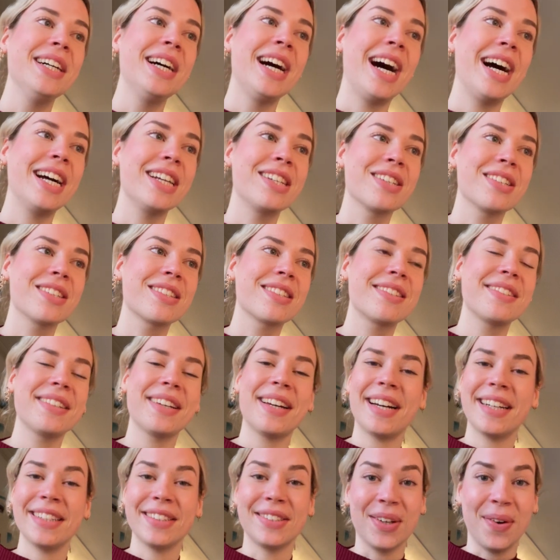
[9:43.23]
I
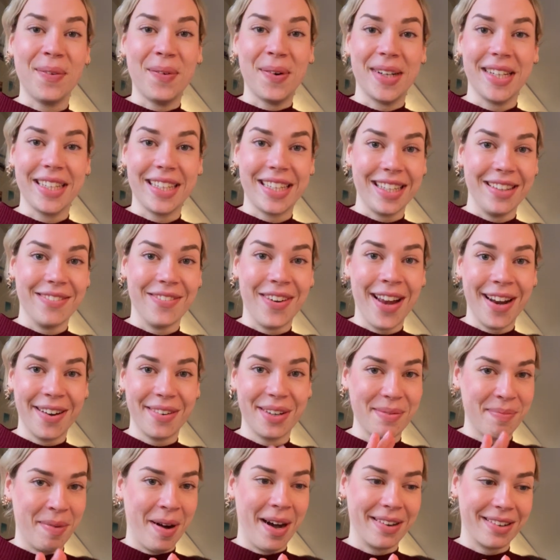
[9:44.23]
don't want to give
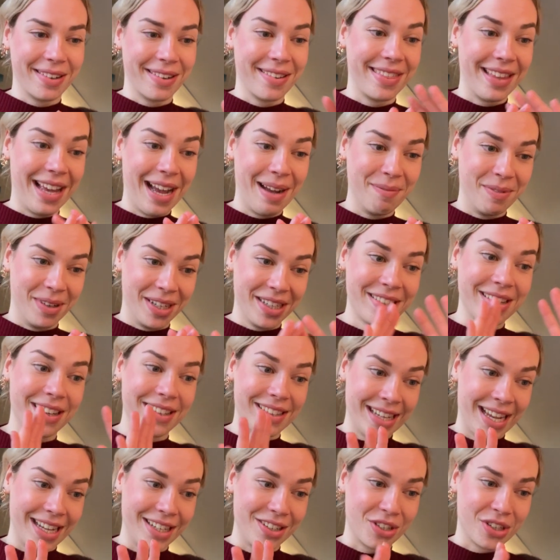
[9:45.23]
Harry Potter that much
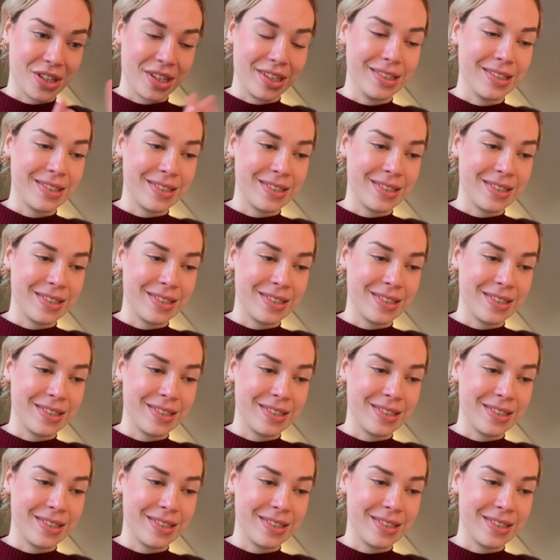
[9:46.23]
attention,